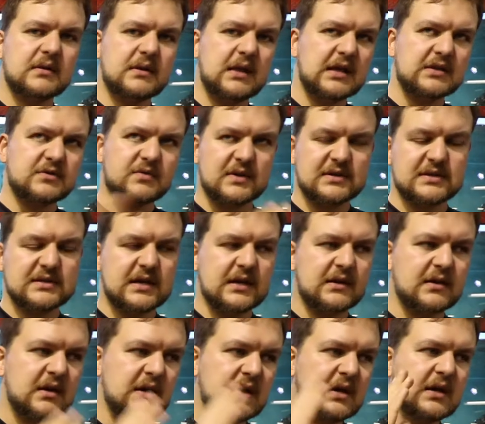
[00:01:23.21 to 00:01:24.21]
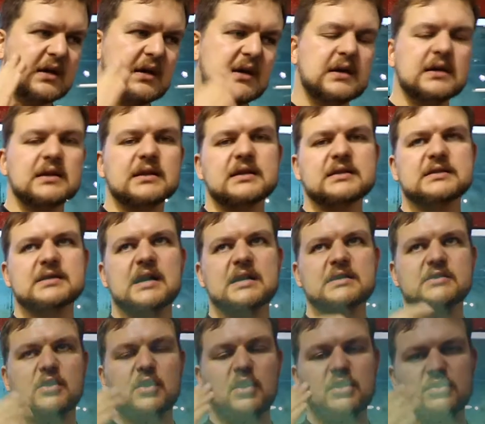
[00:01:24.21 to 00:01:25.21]
That's one side. This
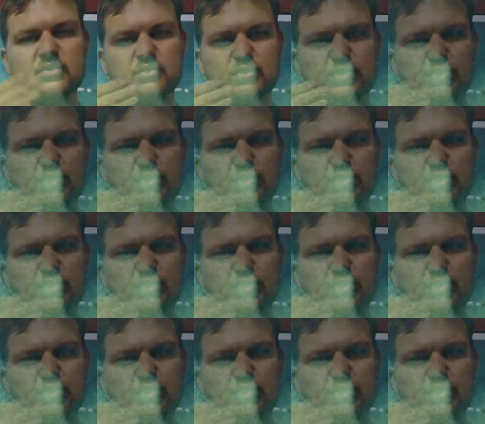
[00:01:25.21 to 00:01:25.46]
guy's got your